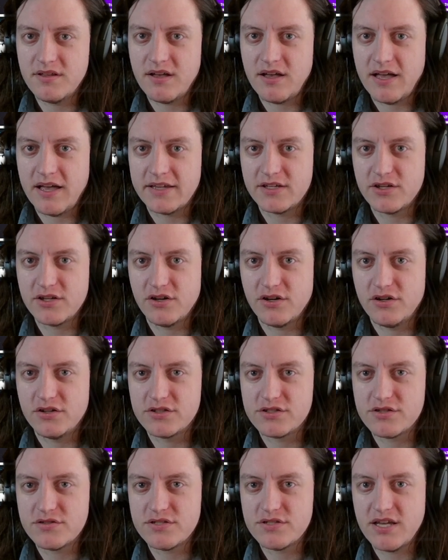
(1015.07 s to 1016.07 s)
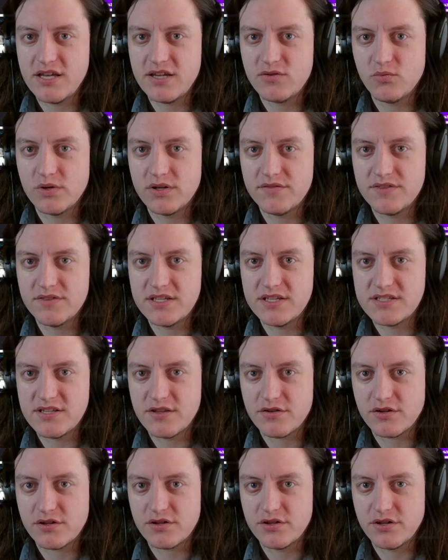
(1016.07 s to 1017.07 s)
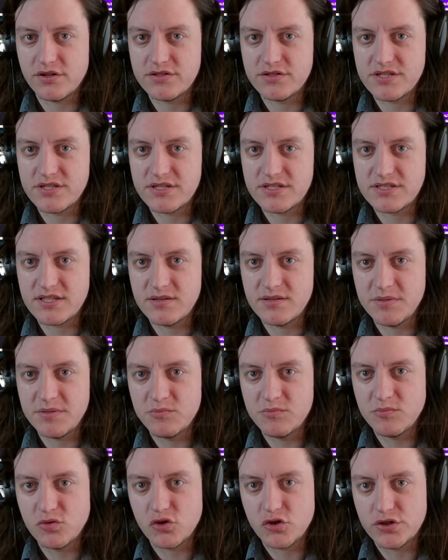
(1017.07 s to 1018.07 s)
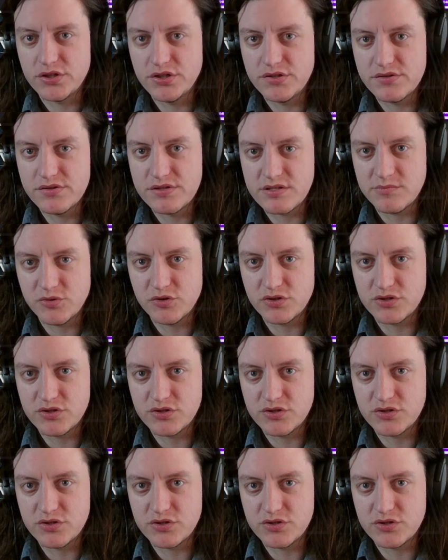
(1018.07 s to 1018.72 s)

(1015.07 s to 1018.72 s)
I could also take one of these other cards that is going to be more usable.